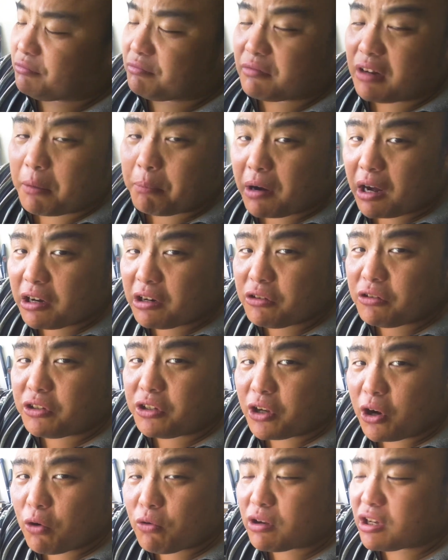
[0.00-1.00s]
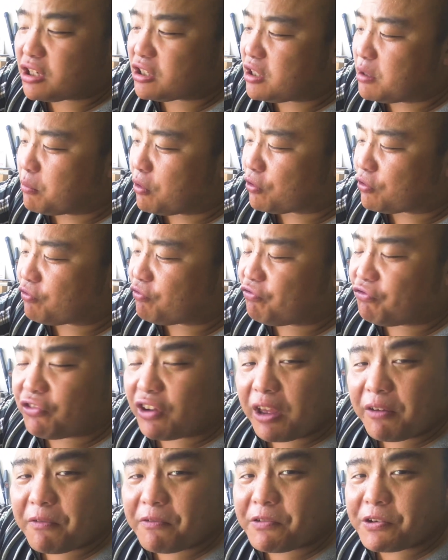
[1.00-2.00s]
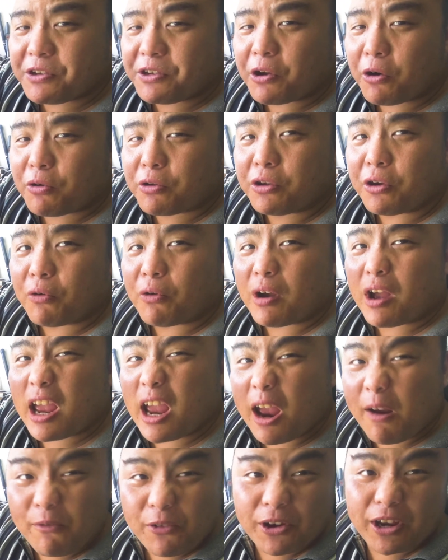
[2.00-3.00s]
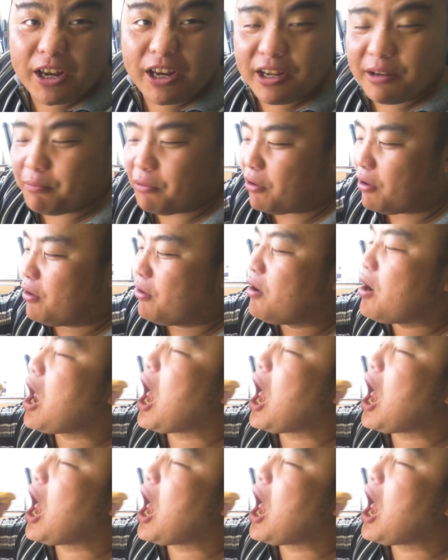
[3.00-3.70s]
a balut yolk is the most flavorful yolk you'll ever eat, bro.